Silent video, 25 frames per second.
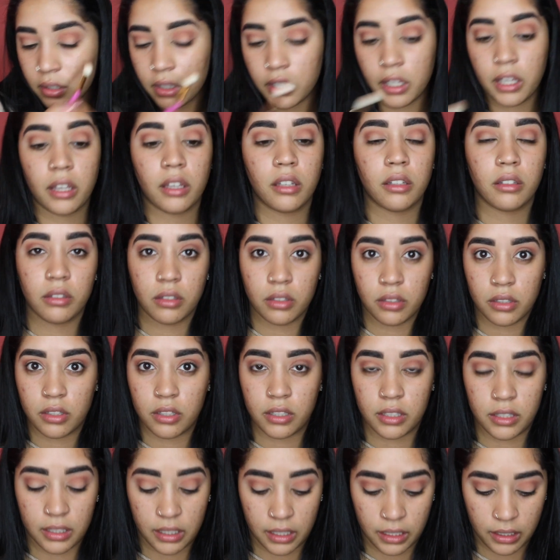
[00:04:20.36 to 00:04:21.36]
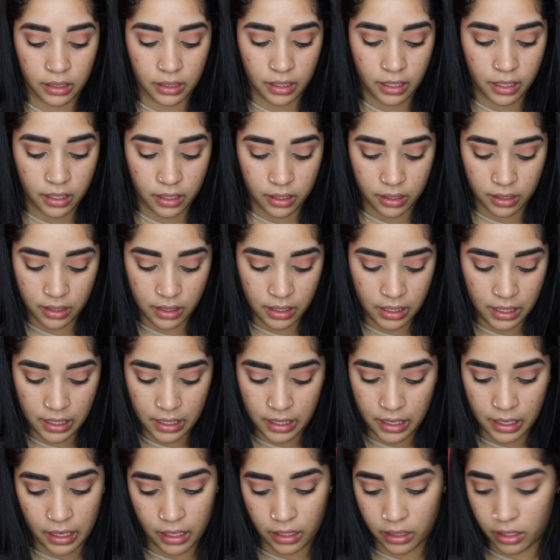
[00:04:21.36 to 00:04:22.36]
Okay, just like that.
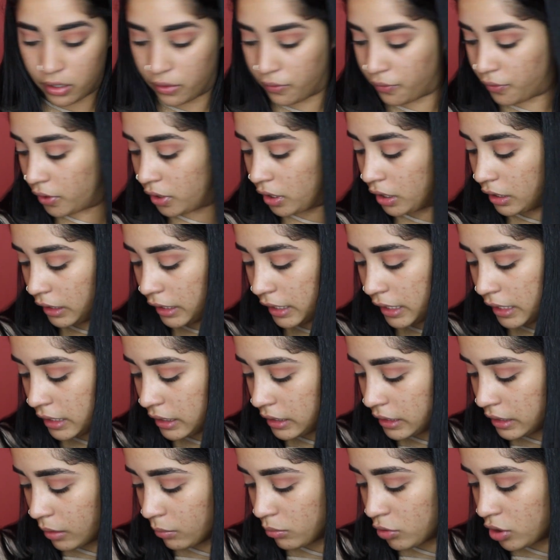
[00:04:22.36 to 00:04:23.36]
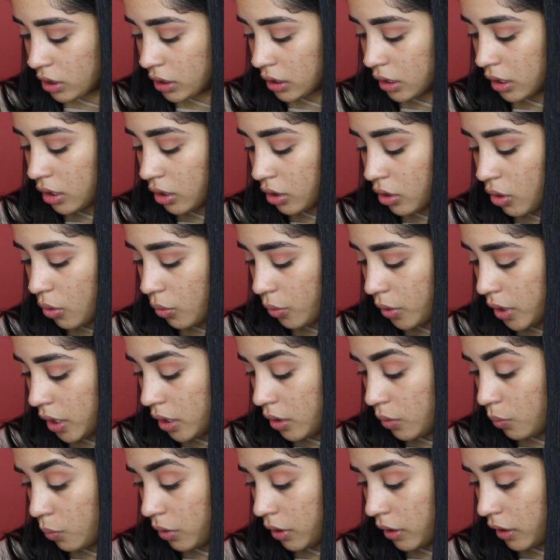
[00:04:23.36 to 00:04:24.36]
And then for the lids, I'm just gonna go
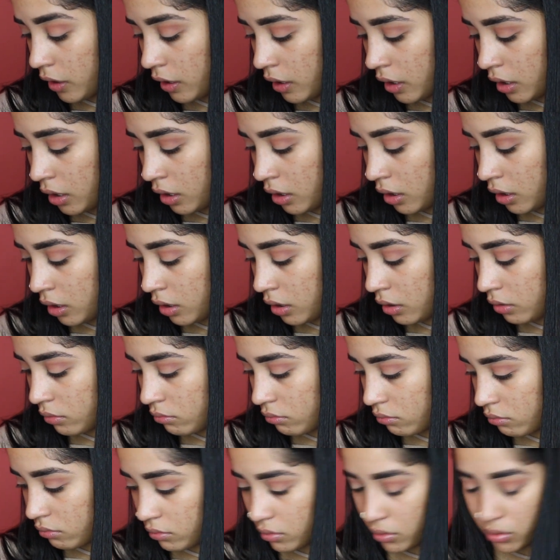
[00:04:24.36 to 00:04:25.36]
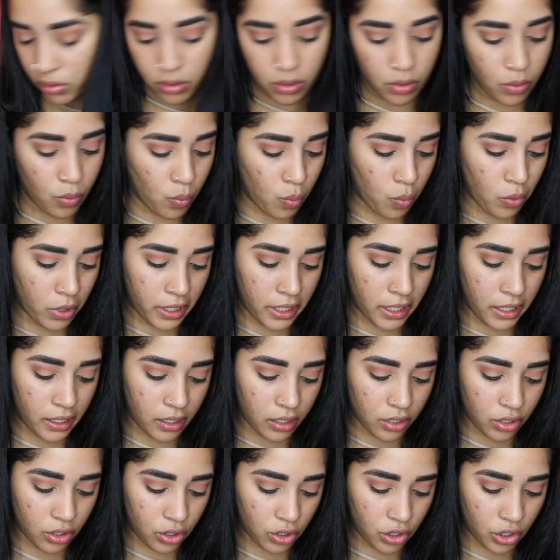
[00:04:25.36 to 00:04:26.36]
in with a
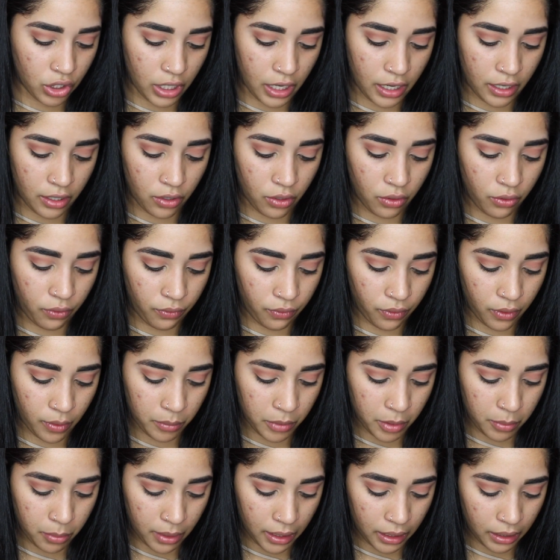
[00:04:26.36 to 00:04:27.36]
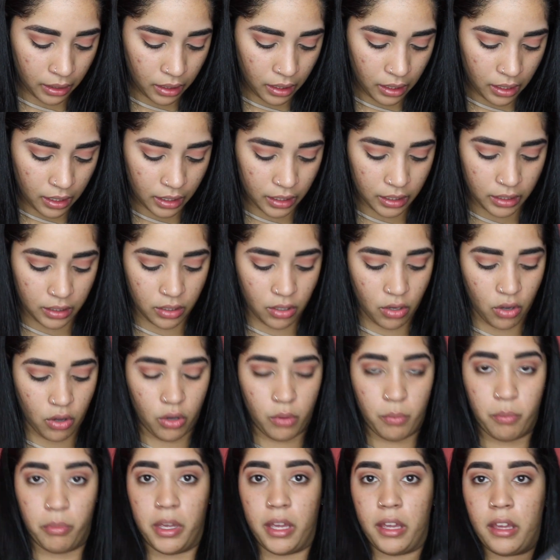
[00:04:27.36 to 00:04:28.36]
white shadow from the palette and it's
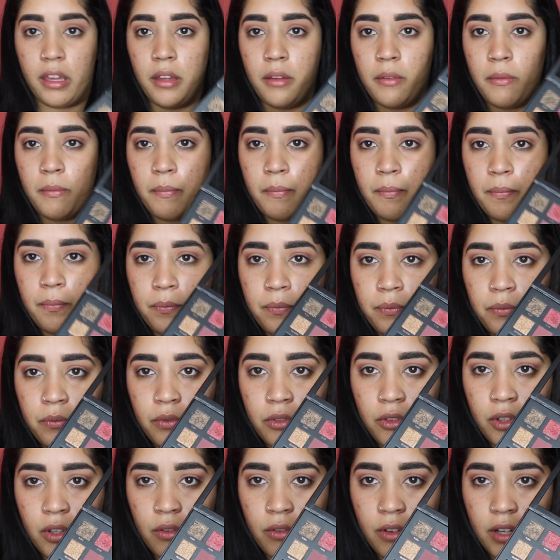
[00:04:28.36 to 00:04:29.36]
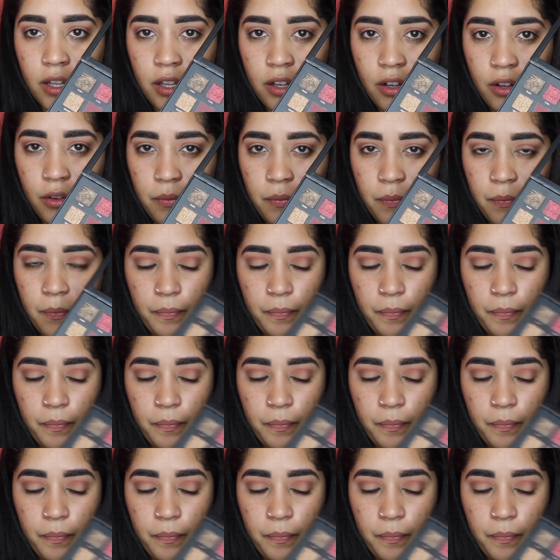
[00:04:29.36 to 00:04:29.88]
called Bay, right here.